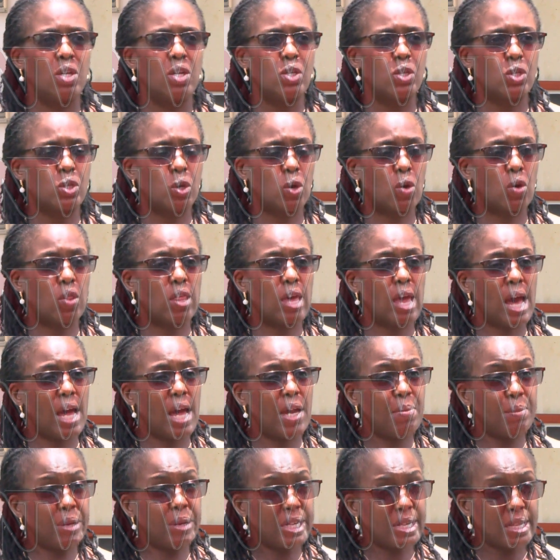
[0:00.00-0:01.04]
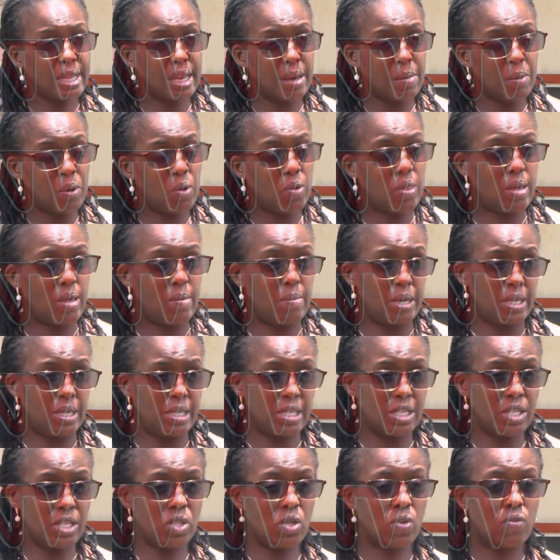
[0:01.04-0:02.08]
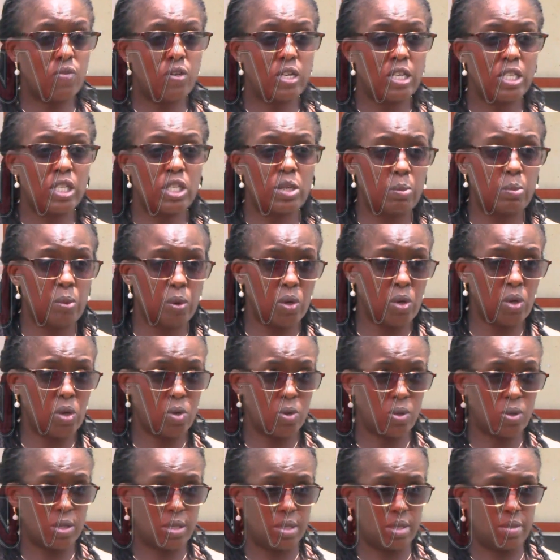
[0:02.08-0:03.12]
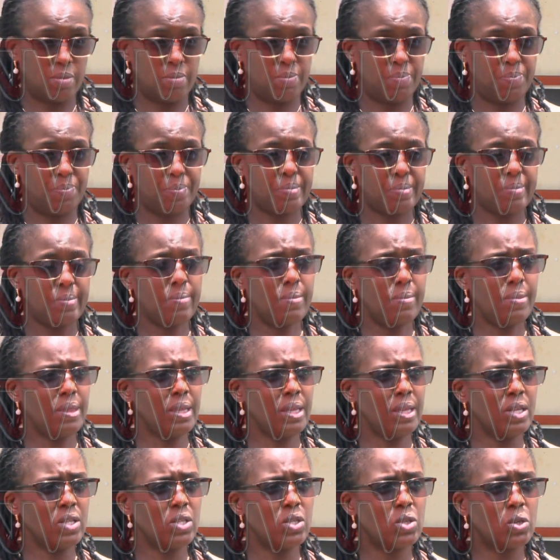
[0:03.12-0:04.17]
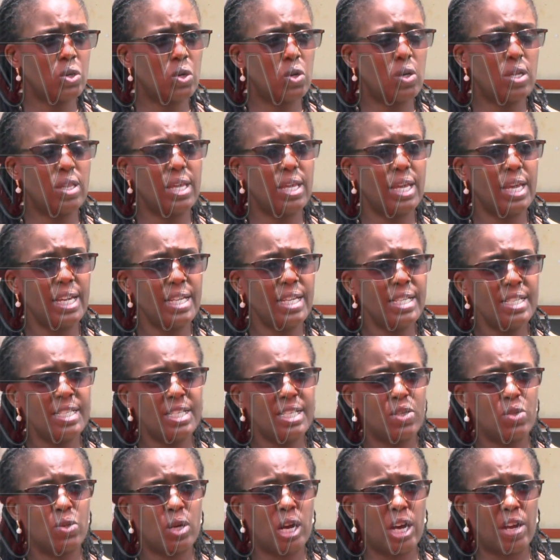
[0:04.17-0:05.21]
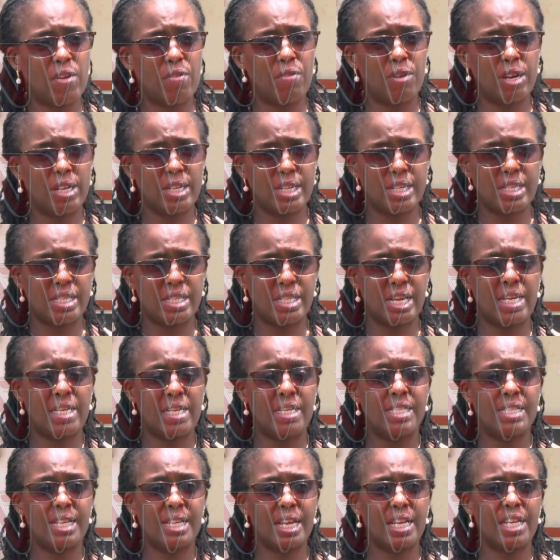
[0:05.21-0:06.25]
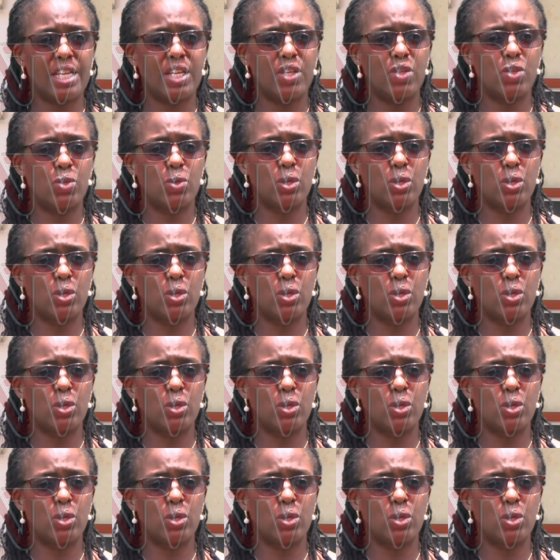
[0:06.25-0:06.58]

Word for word: So they admit them on the basis of testimonials. So the head teacher took advantage and decided